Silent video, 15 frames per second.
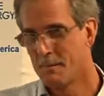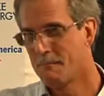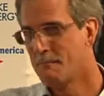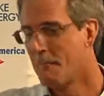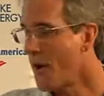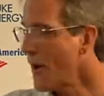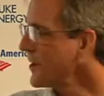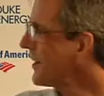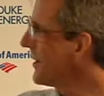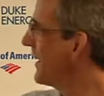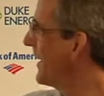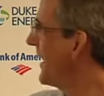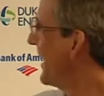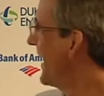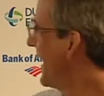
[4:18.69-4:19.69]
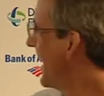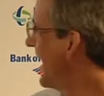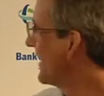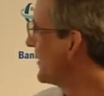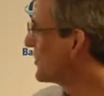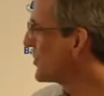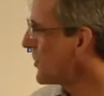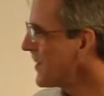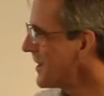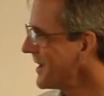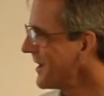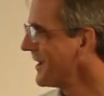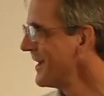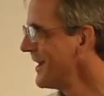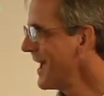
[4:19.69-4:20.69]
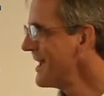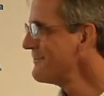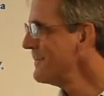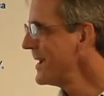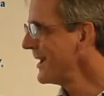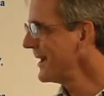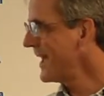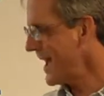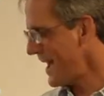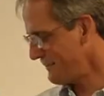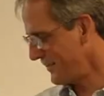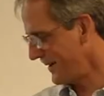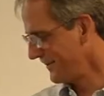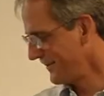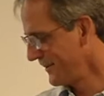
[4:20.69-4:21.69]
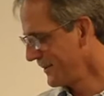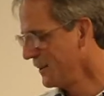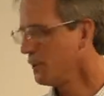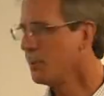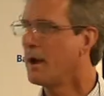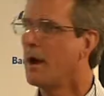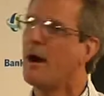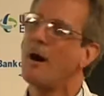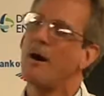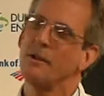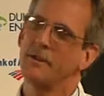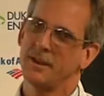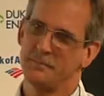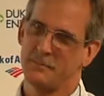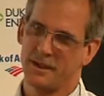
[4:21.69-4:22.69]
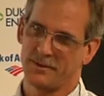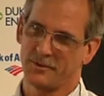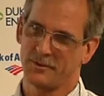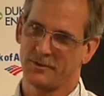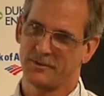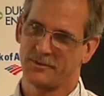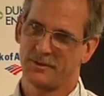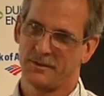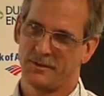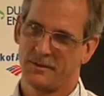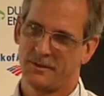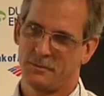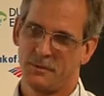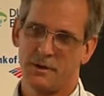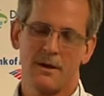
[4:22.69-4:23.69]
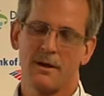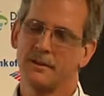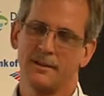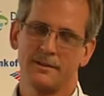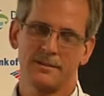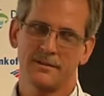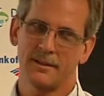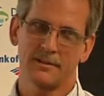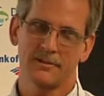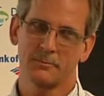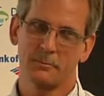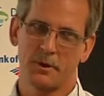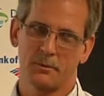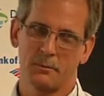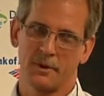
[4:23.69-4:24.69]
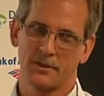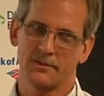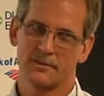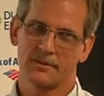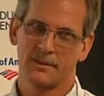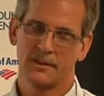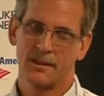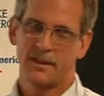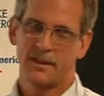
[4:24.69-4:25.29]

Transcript: Mark and Troy have made it happen. We all need mentors. We all need to take smarter risks.